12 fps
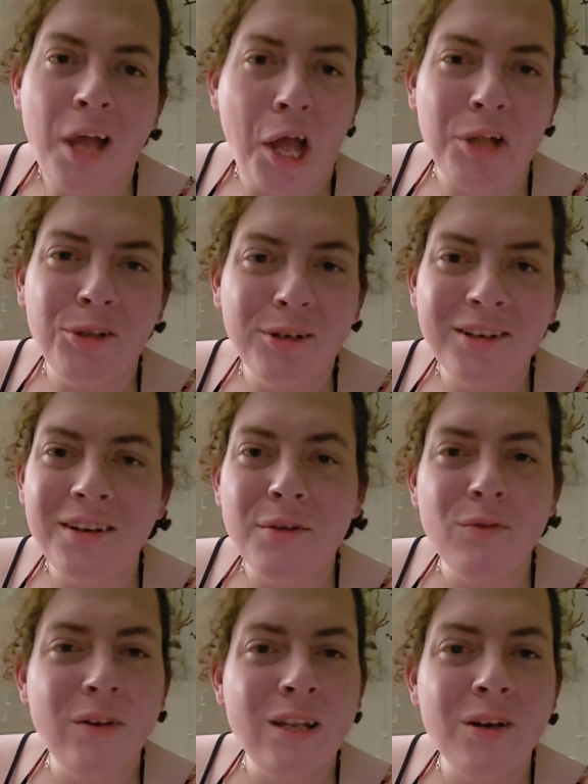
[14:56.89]
I looked at
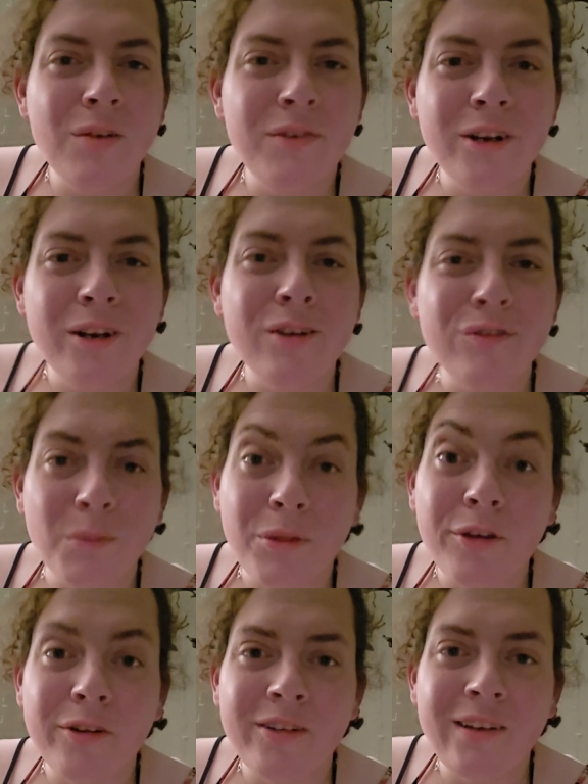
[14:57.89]
a video of yours from
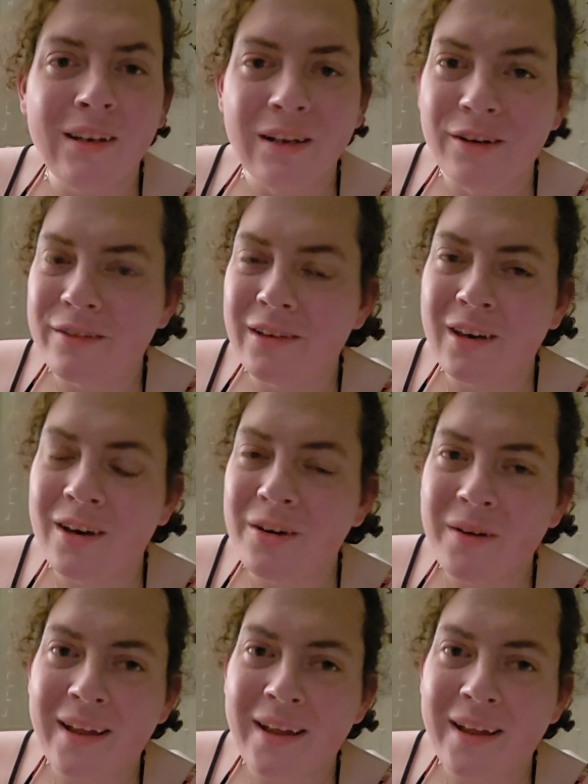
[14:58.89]
13 years ago,